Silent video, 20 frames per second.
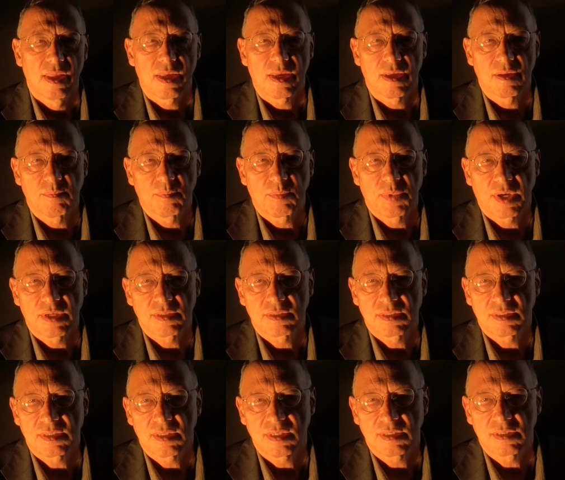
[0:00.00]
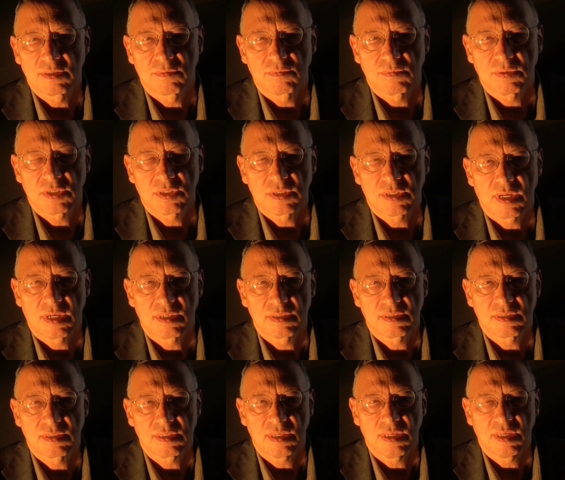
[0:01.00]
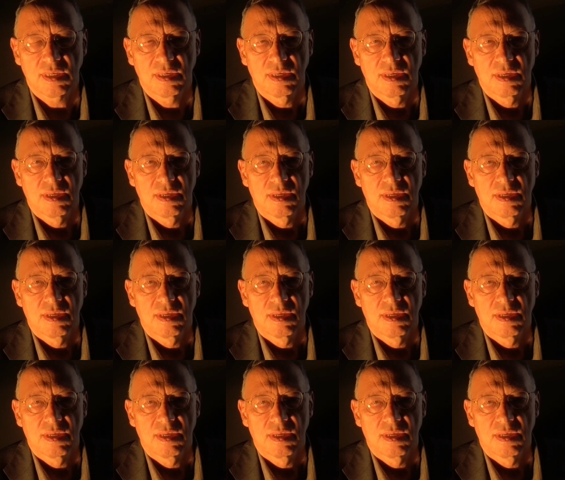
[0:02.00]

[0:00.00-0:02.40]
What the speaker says: in part 6 we shall see